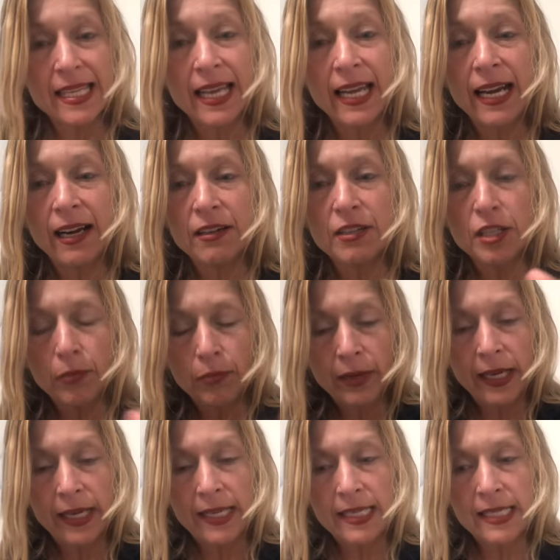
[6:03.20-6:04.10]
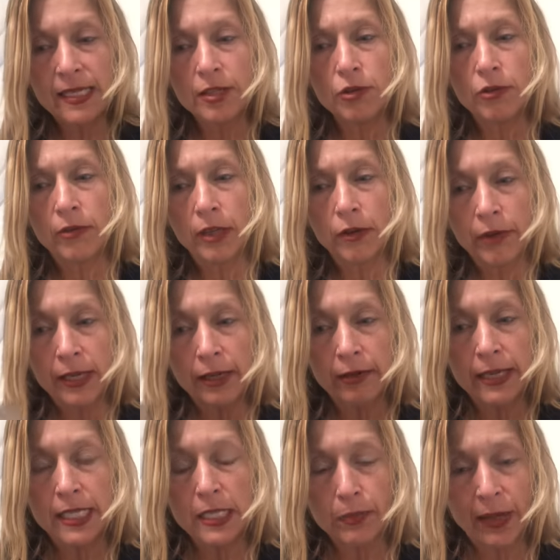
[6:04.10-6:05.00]
there to bring us into a
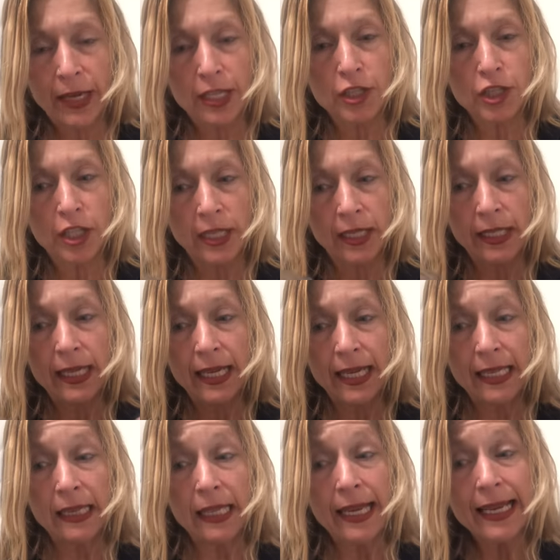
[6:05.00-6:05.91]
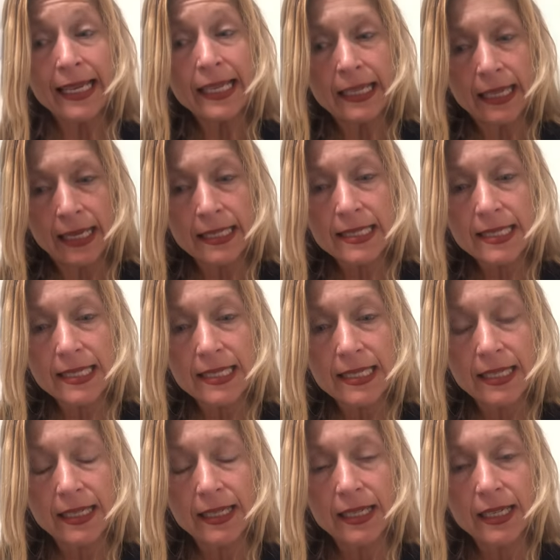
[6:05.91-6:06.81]
greater expansion and enlighten
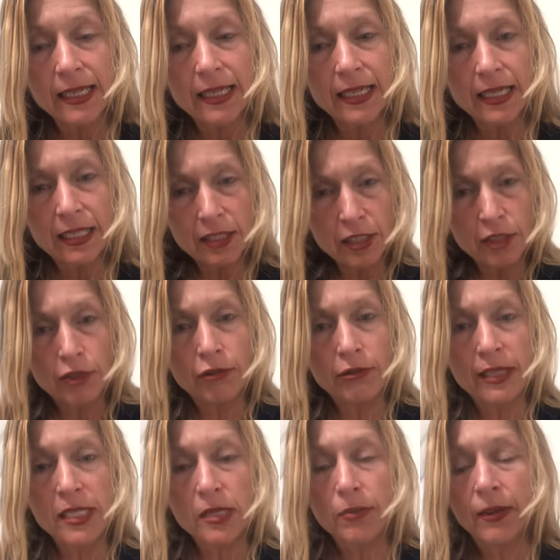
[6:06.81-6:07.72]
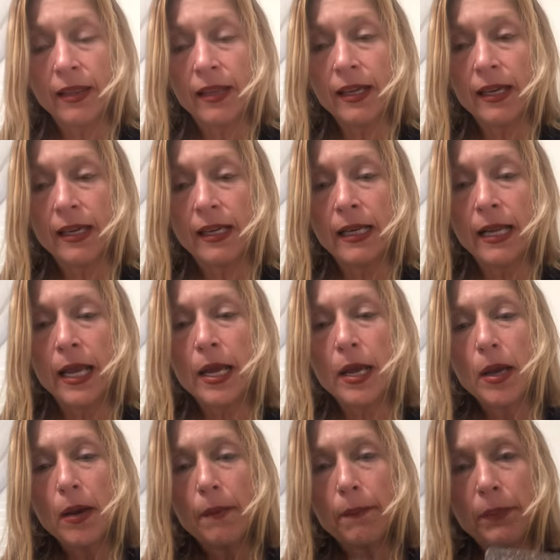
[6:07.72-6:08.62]
us and to tune us within,
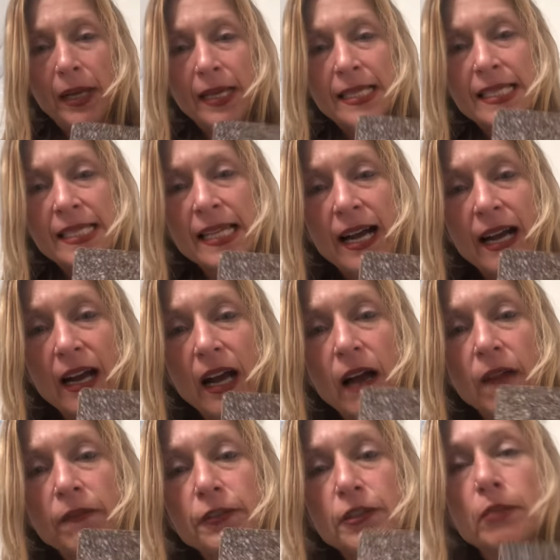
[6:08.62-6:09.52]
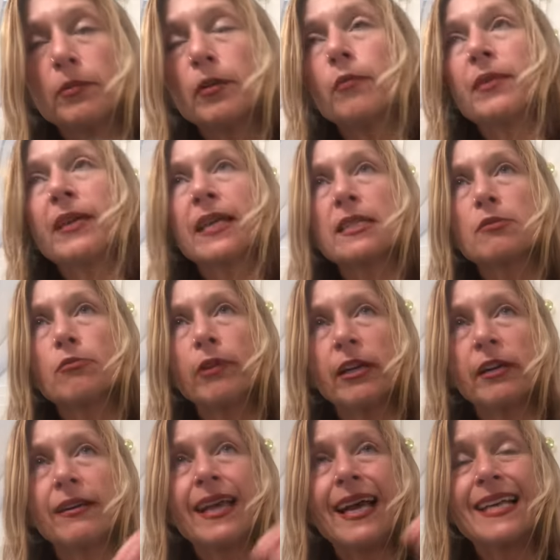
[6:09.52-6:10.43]
but it's not comfortable because
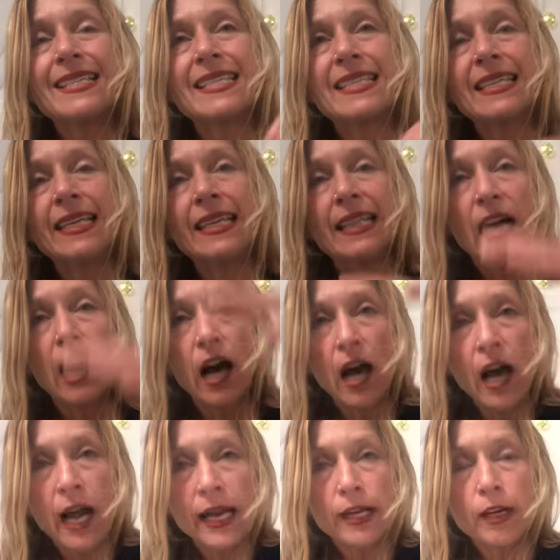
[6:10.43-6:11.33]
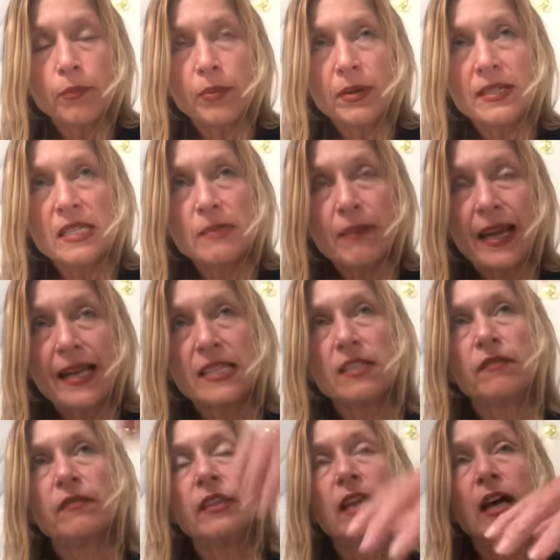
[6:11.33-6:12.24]
we are not seeing the higher
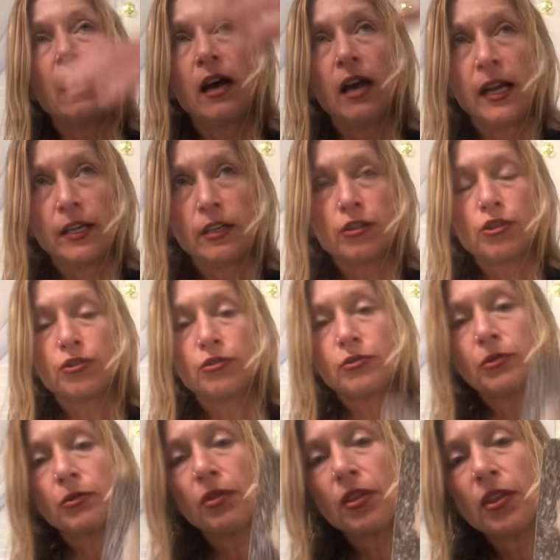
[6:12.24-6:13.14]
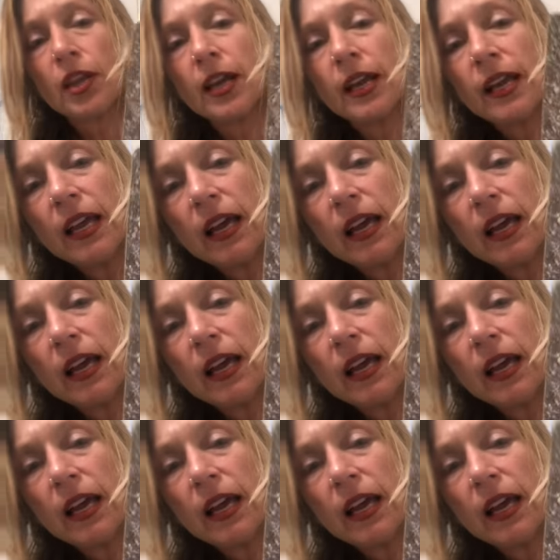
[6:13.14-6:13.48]
perspective and the higher truth